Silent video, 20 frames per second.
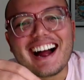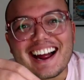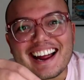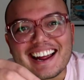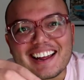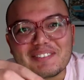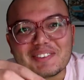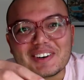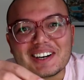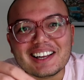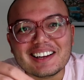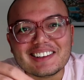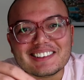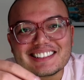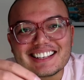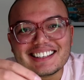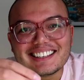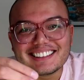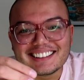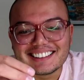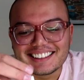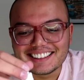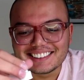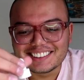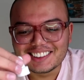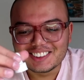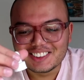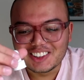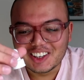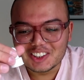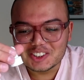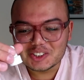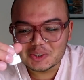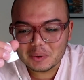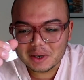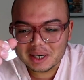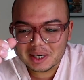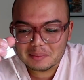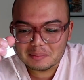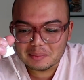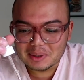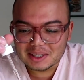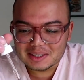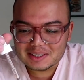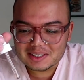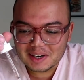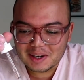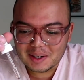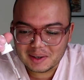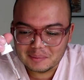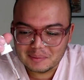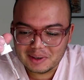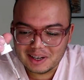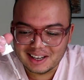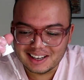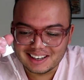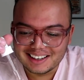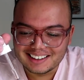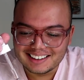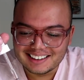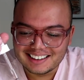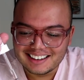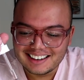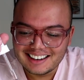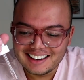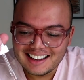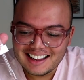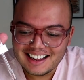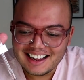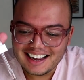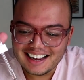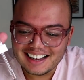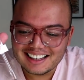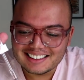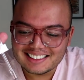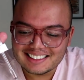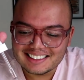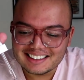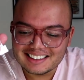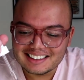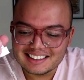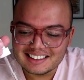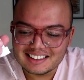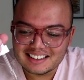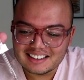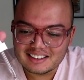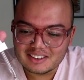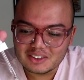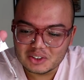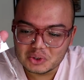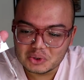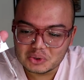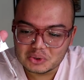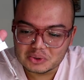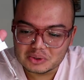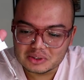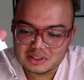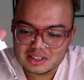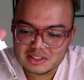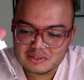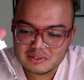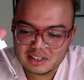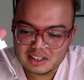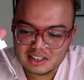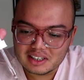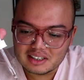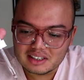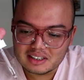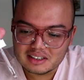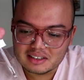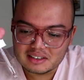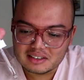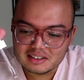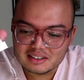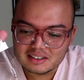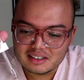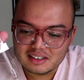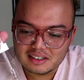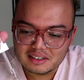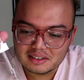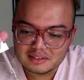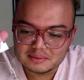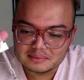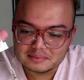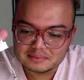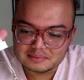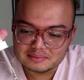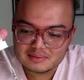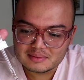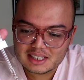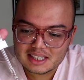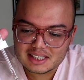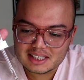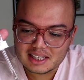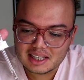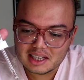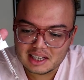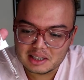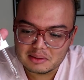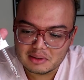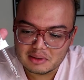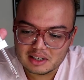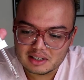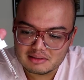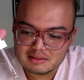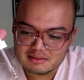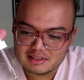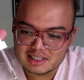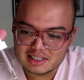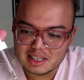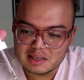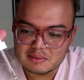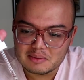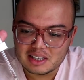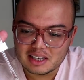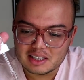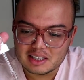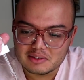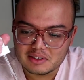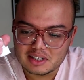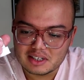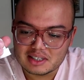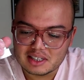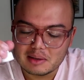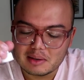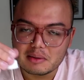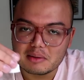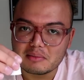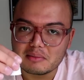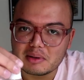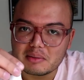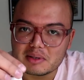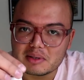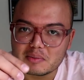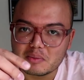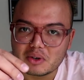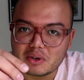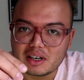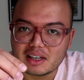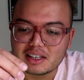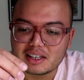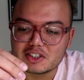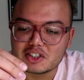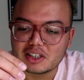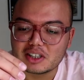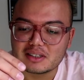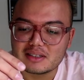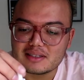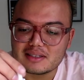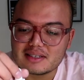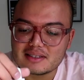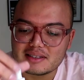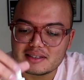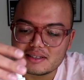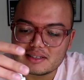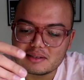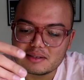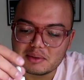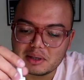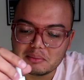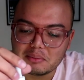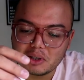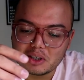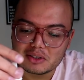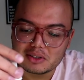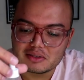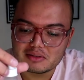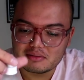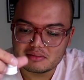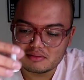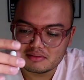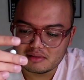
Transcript: I pronounce it the Dutch way, but I think, it's very slimy. It seems like it's very slimy. Maybe it's more a gel consistency, but I'm not,